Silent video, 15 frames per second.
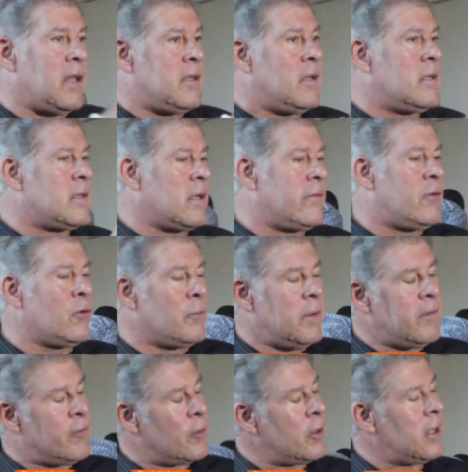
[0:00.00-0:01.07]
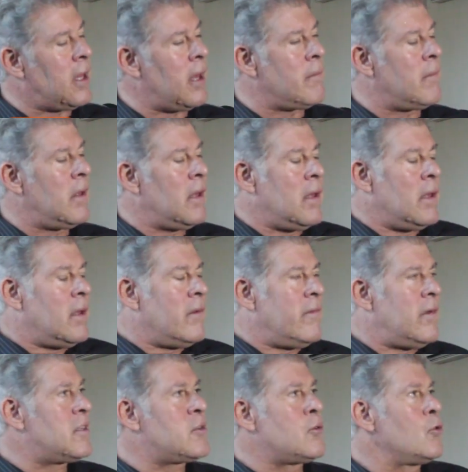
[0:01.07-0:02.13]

in the interview before the game, there's